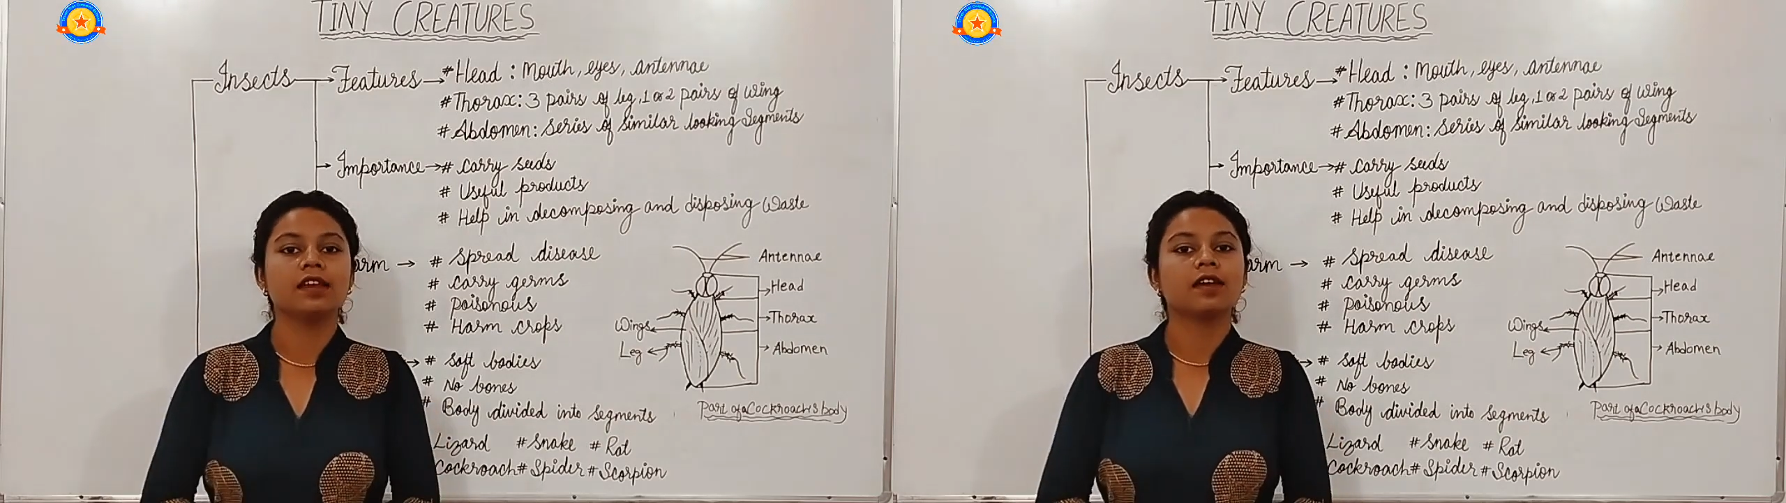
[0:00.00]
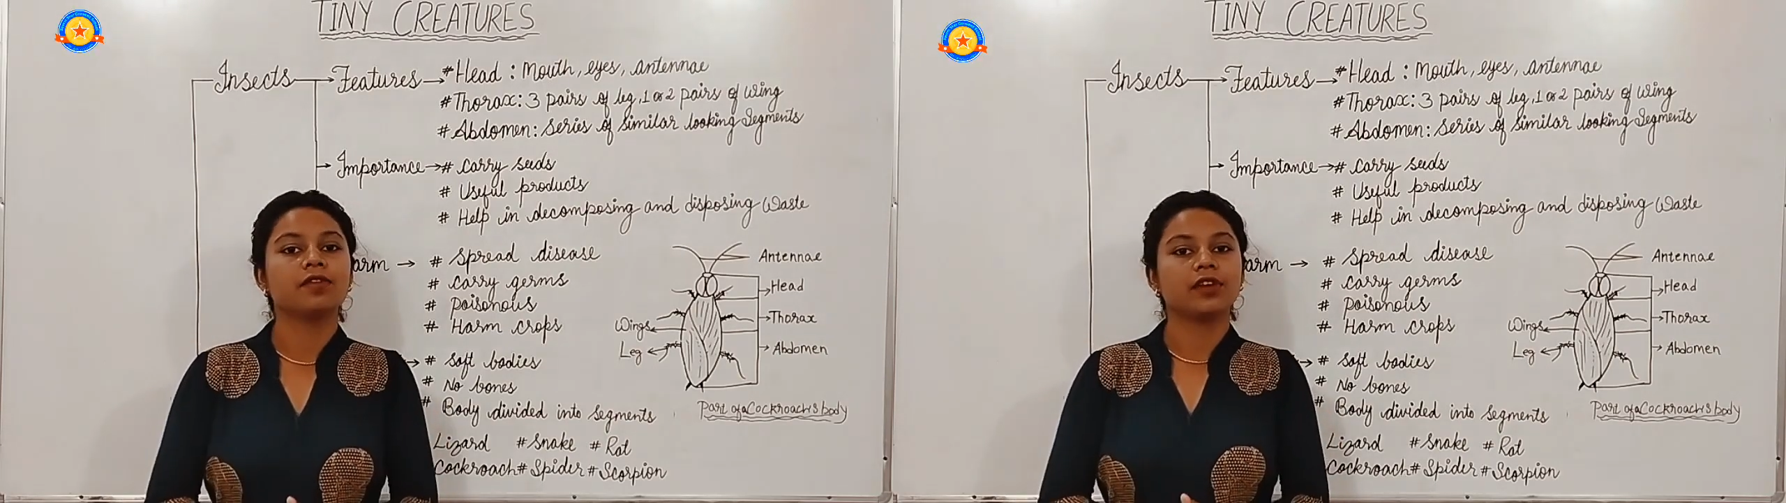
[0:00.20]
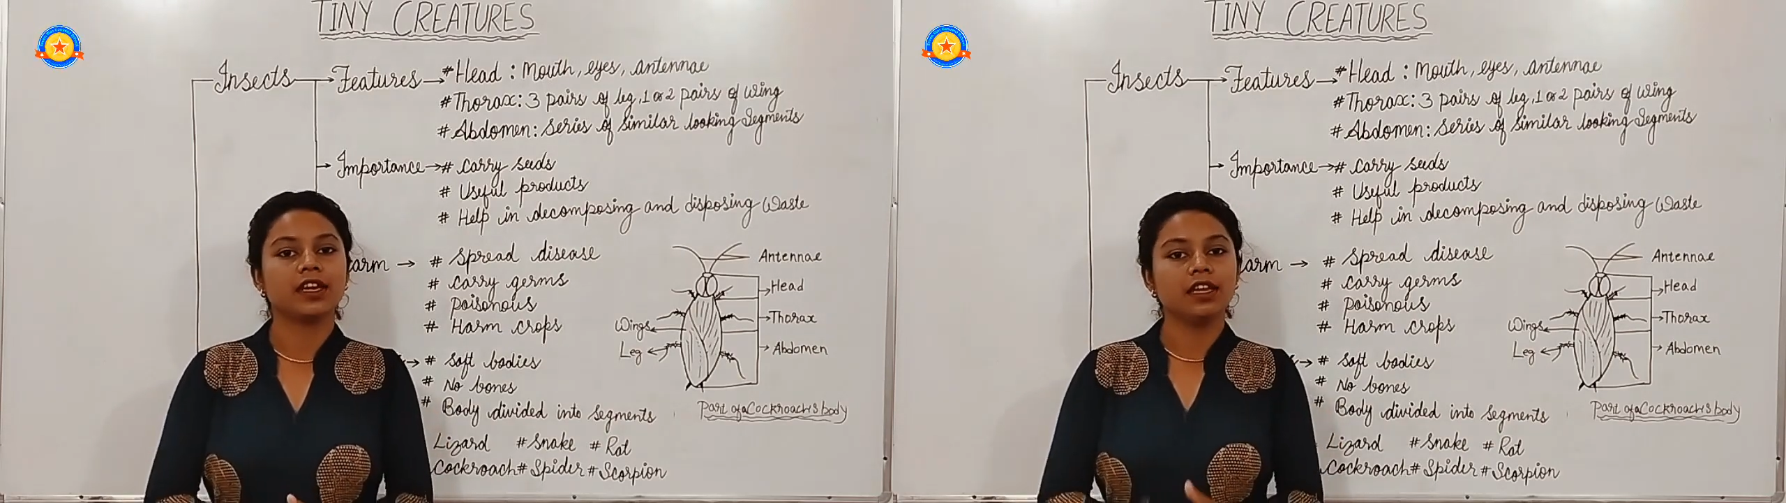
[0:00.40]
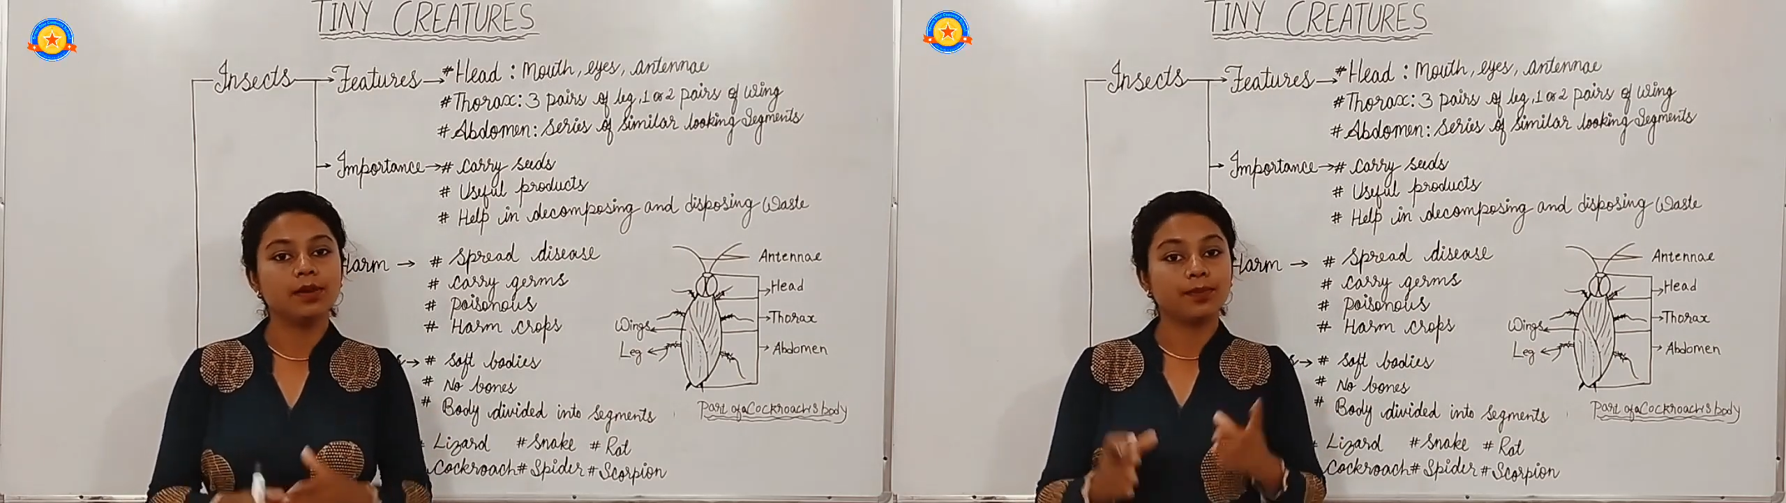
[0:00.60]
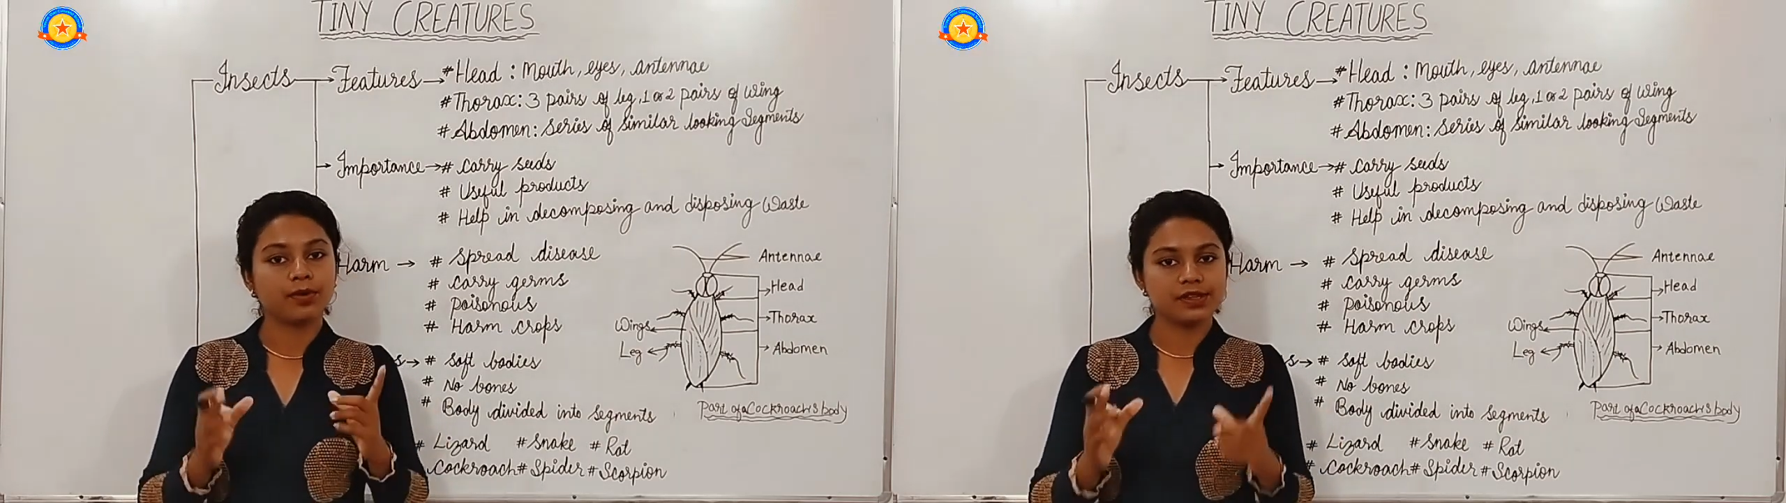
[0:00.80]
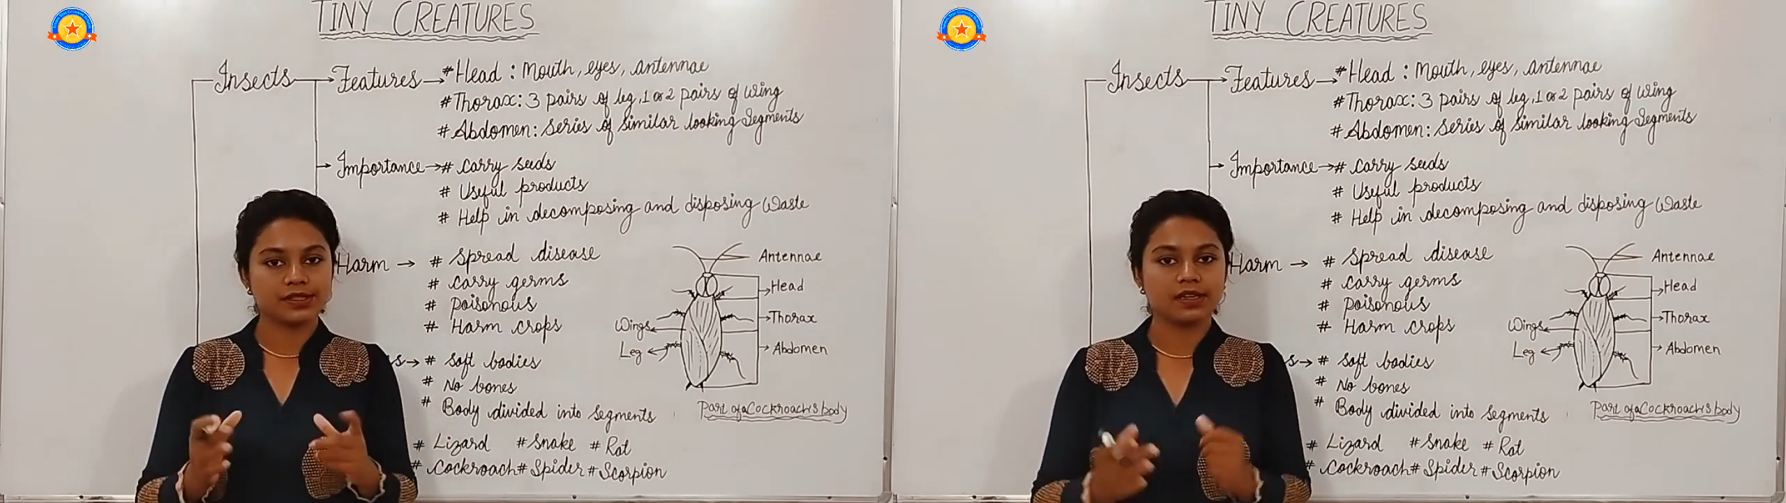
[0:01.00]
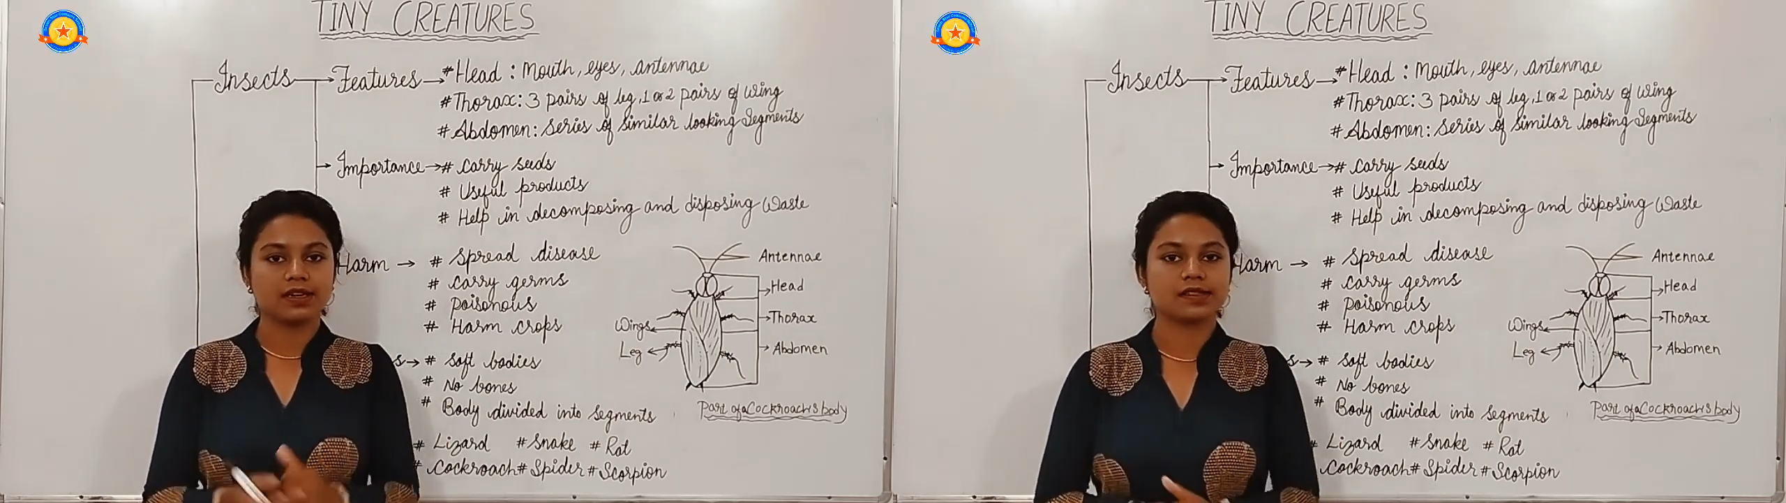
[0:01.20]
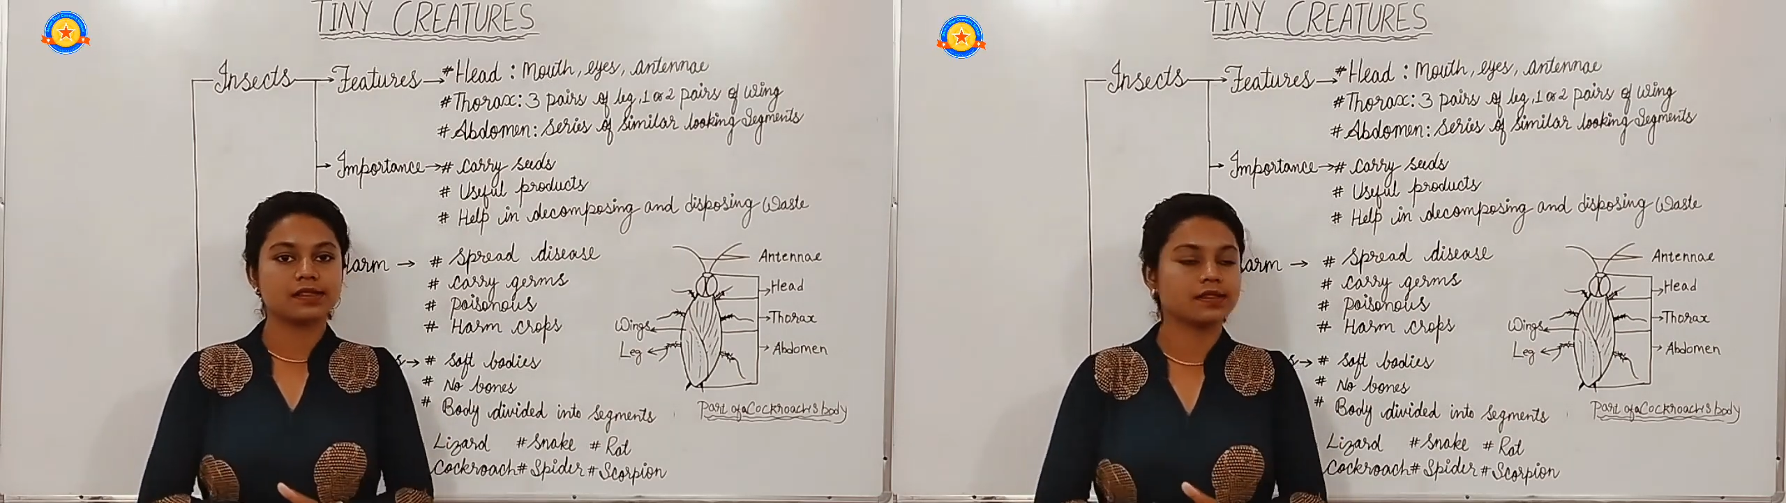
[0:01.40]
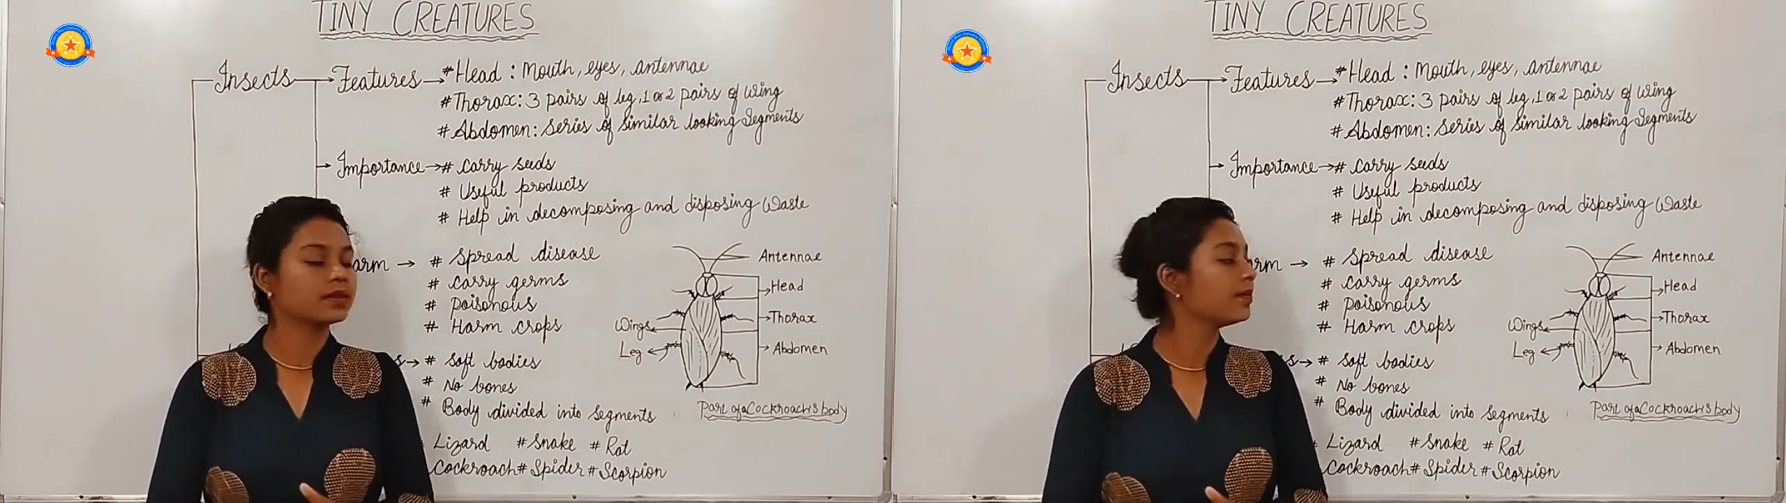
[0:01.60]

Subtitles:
very poisonous.